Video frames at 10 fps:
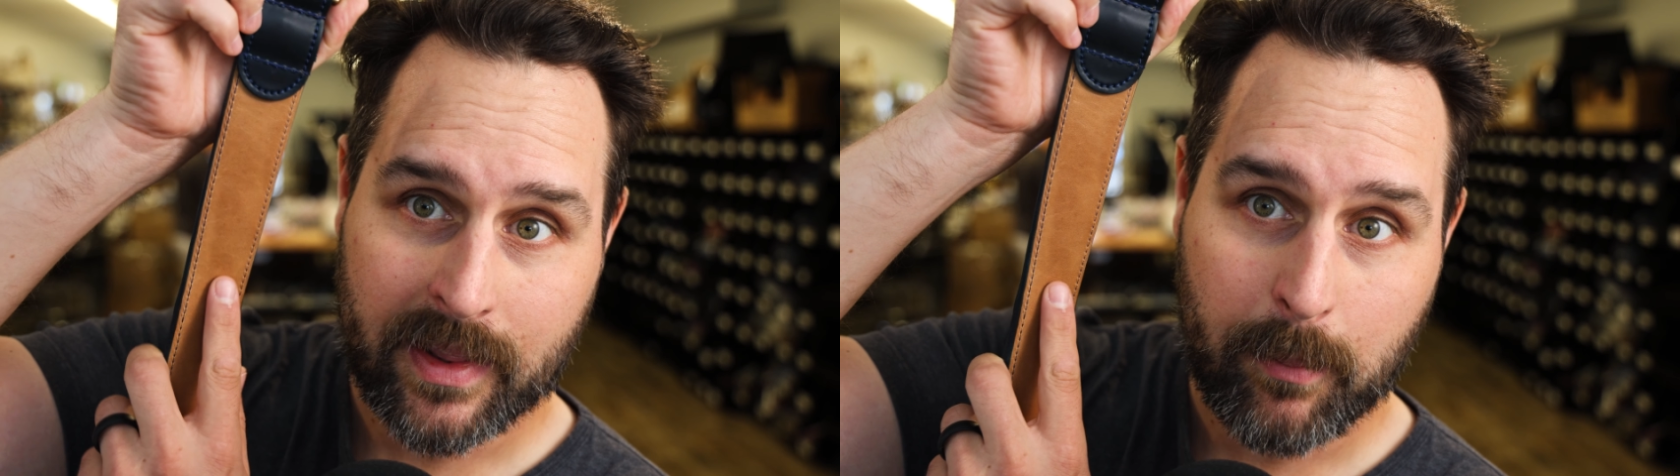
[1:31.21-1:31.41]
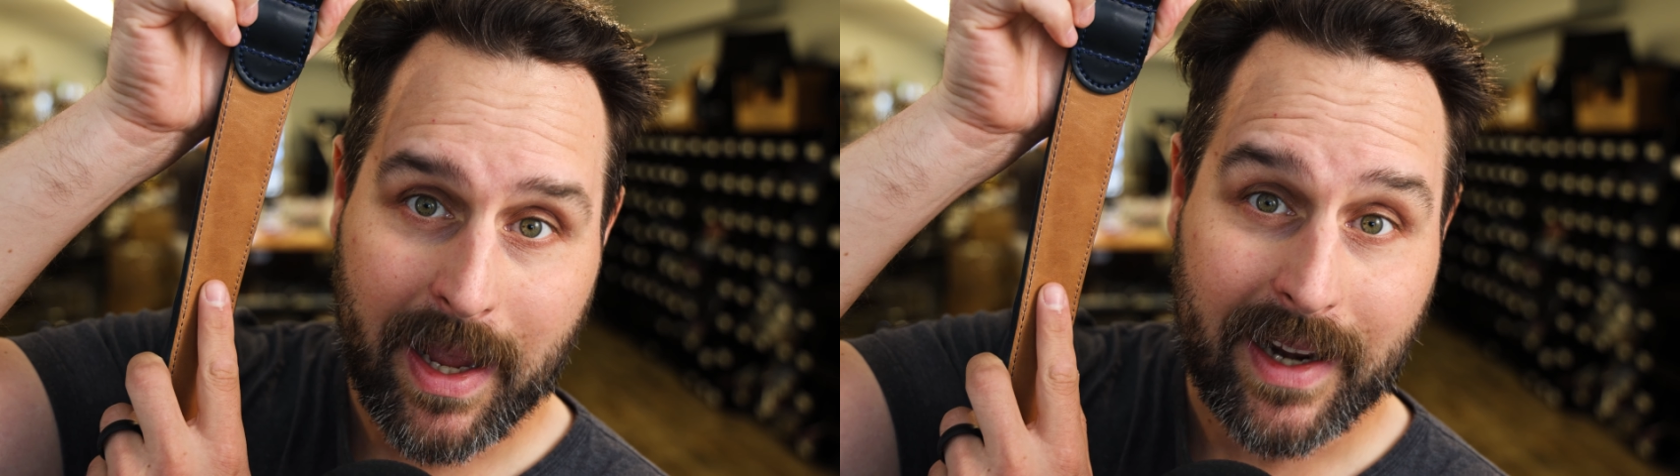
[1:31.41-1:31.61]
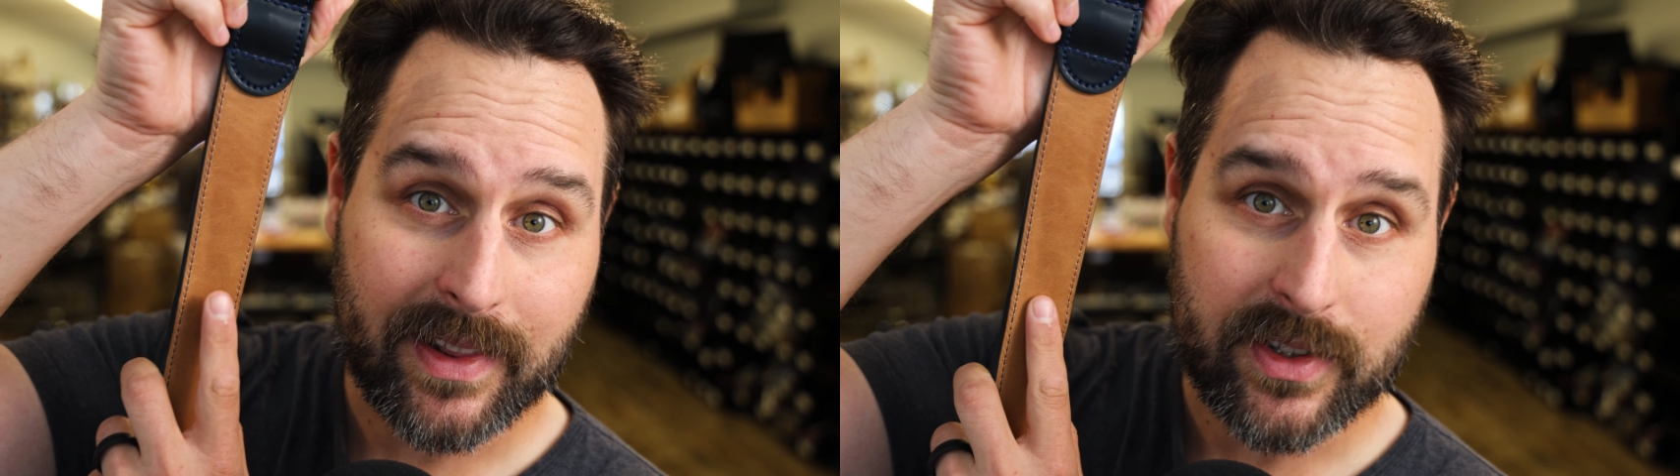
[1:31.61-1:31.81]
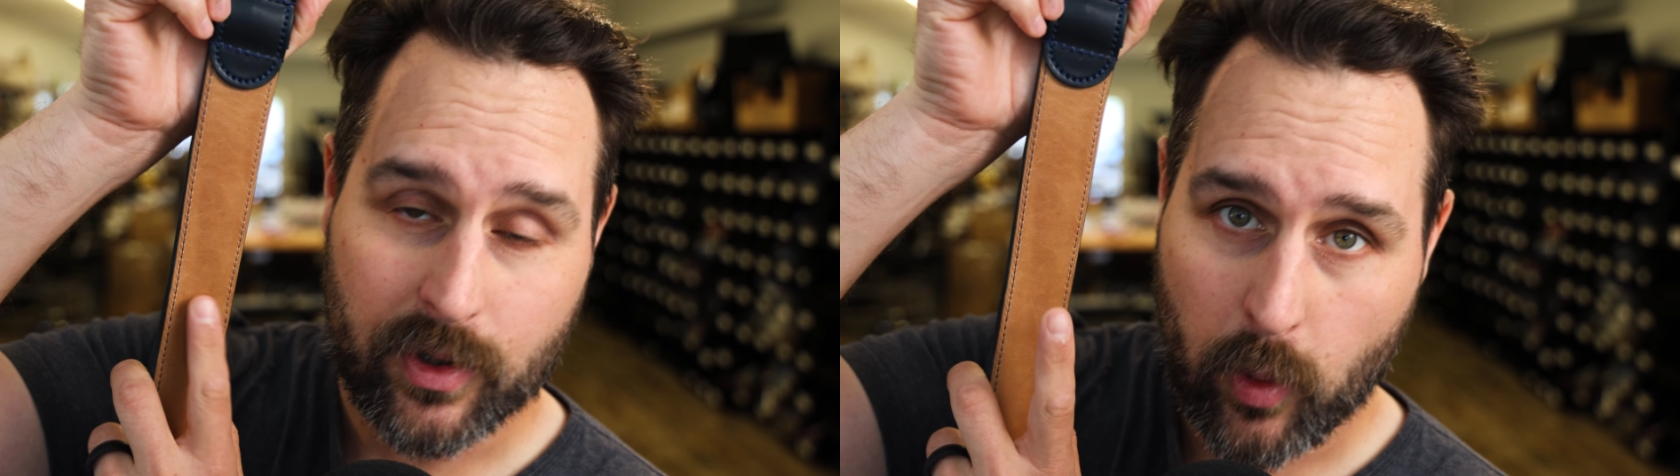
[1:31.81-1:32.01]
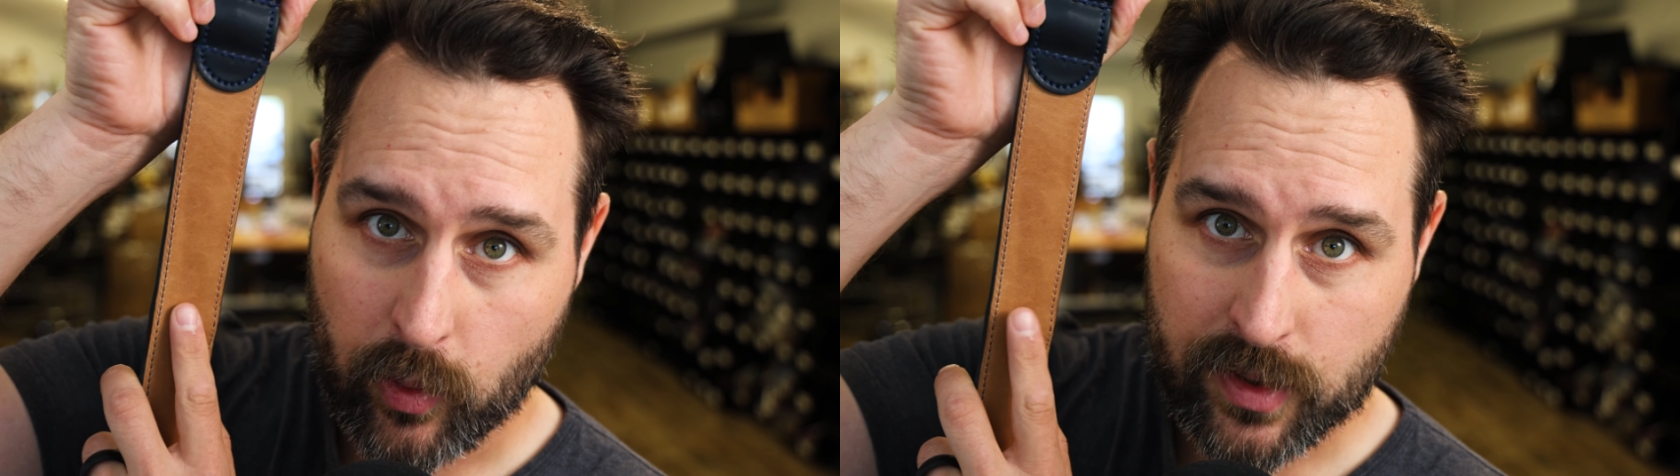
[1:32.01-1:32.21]
on the back. These
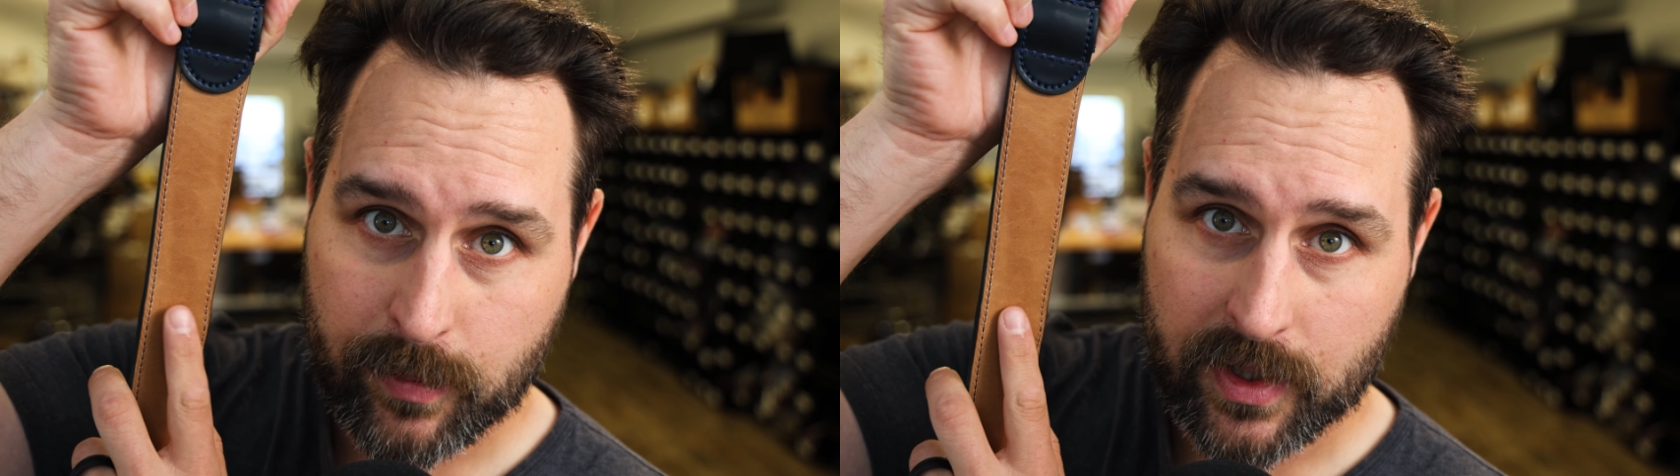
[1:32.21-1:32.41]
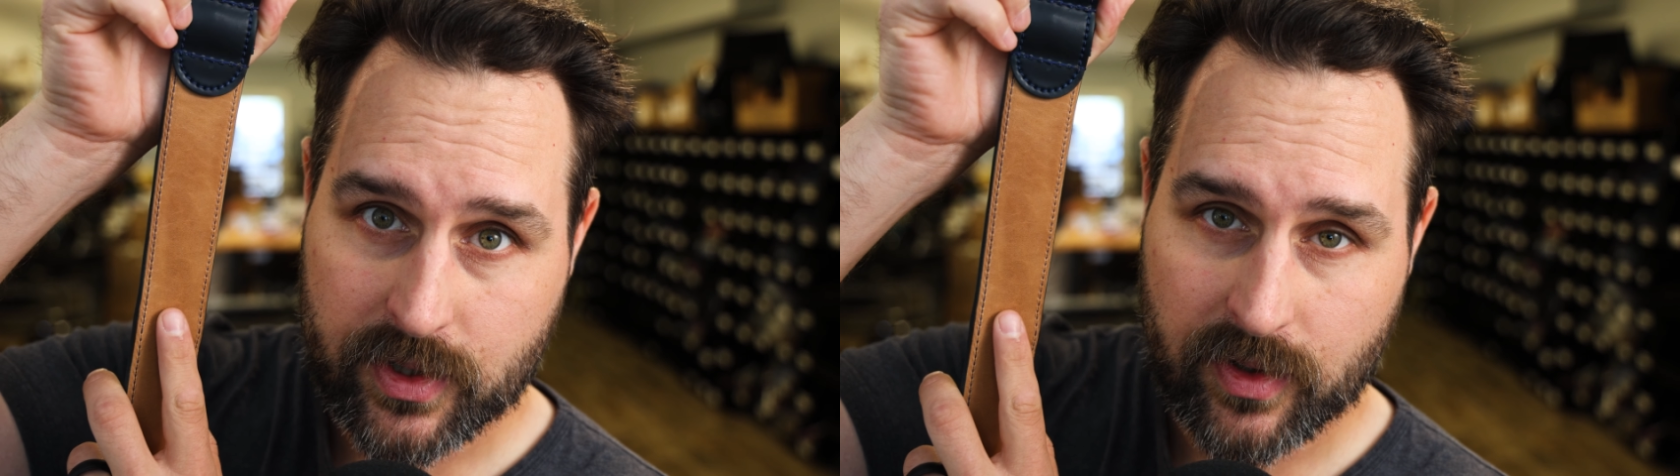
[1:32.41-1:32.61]
are horse butt